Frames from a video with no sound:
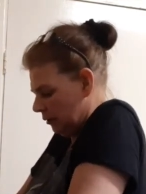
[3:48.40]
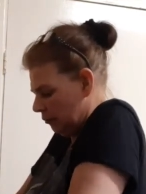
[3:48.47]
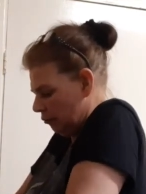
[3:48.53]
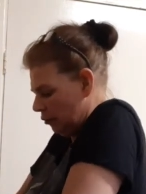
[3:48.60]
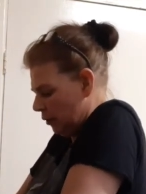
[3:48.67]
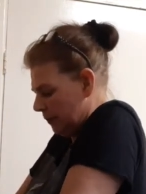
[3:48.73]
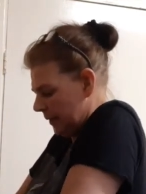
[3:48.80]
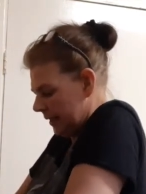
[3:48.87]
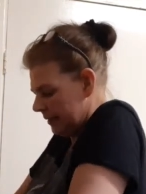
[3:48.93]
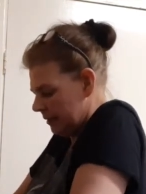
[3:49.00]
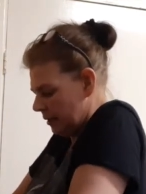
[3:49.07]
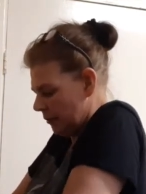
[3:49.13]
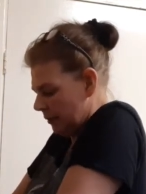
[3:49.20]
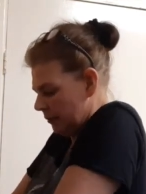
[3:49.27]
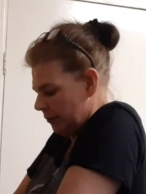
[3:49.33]
rub it
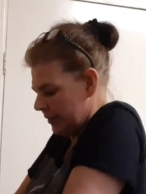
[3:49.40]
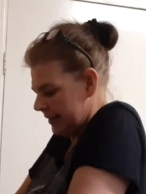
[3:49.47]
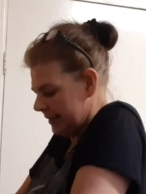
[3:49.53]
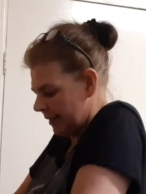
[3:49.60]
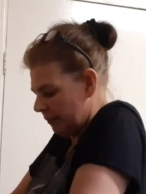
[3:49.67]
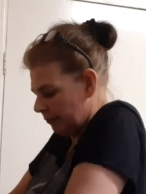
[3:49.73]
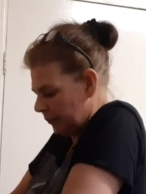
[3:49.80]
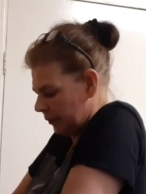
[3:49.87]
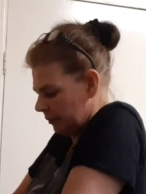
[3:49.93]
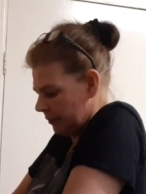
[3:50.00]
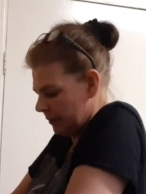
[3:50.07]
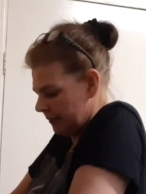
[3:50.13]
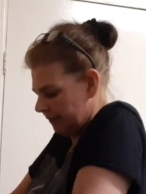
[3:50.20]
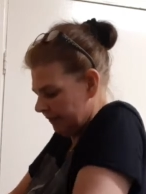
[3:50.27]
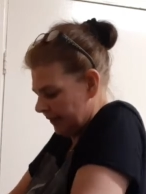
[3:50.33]
so it
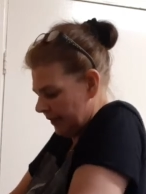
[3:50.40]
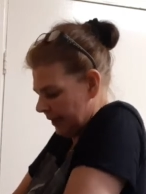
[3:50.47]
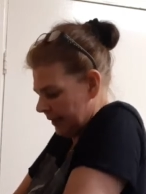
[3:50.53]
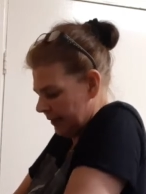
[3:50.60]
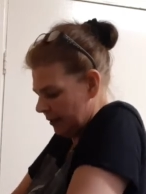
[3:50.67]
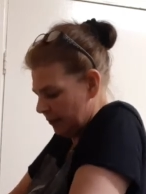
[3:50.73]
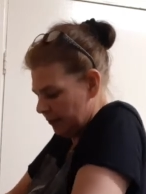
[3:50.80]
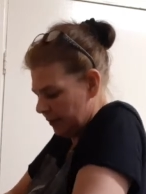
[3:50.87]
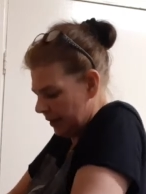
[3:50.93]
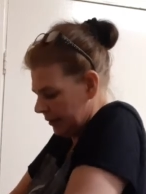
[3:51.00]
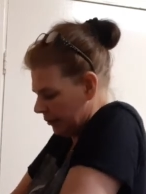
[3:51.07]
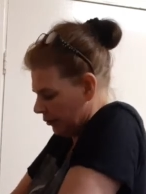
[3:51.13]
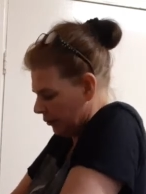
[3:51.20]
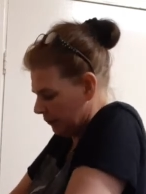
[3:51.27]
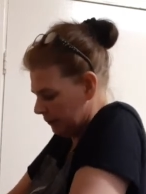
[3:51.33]
resembles fine
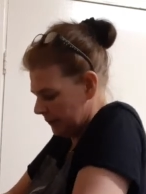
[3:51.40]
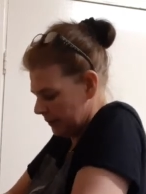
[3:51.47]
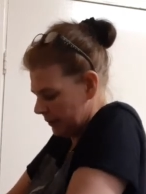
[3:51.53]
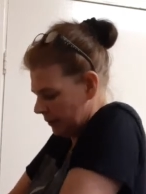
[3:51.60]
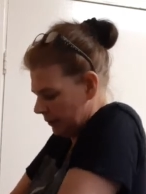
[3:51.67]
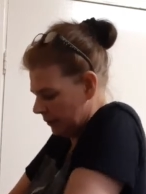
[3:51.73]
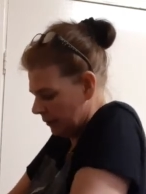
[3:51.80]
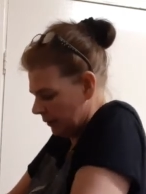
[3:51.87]
breadcrumbs.